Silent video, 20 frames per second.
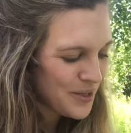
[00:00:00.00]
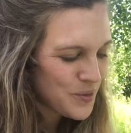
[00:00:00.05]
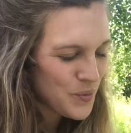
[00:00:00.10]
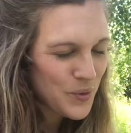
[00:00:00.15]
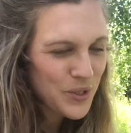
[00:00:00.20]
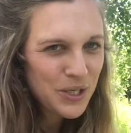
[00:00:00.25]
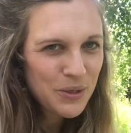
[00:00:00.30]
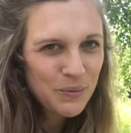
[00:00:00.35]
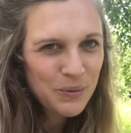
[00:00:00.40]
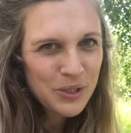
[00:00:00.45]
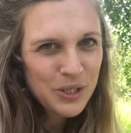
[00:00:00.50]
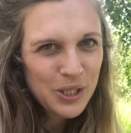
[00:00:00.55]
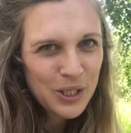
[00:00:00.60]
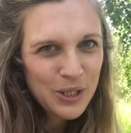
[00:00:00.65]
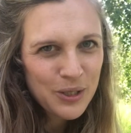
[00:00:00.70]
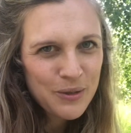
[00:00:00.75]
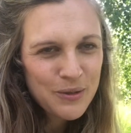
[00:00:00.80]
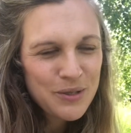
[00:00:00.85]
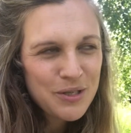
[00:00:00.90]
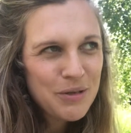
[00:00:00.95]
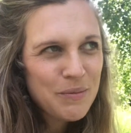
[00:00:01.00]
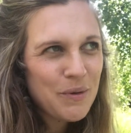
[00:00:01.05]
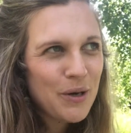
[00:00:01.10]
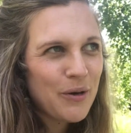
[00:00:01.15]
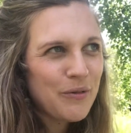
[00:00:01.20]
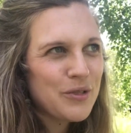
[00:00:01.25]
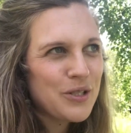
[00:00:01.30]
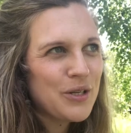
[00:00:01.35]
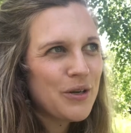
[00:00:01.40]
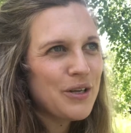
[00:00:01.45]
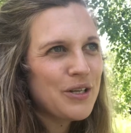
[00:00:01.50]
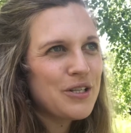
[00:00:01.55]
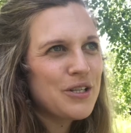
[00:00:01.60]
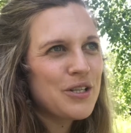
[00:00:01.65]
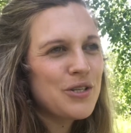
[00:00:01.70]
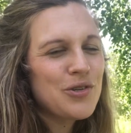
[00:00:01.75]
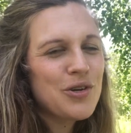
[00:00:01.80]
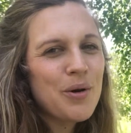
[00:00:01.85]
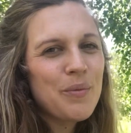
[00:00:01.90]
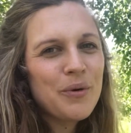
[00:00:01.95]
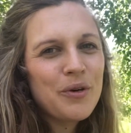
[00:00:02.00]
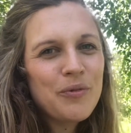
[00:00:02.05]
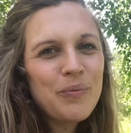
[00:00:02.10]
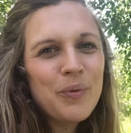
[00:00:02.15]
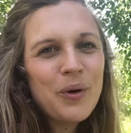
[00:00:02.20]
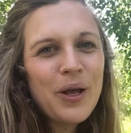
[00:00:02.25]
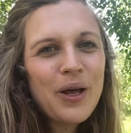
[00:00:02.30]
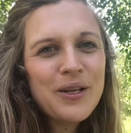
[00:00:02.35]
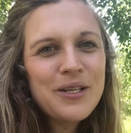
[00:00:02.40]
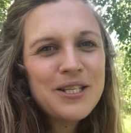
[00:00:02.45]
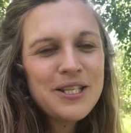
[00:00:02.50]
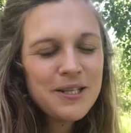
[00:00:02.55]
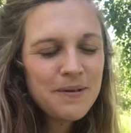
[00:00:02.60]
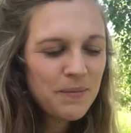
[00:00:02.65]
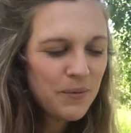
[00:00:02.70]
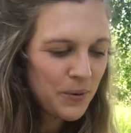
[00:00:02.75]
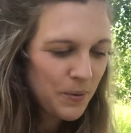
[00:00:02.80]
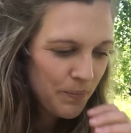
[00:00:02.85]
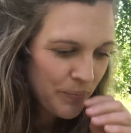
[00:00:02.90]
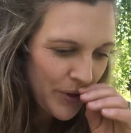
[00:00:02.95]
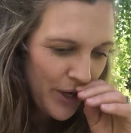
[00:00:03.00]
we don't want to lose them after going to the trouble of planting them all.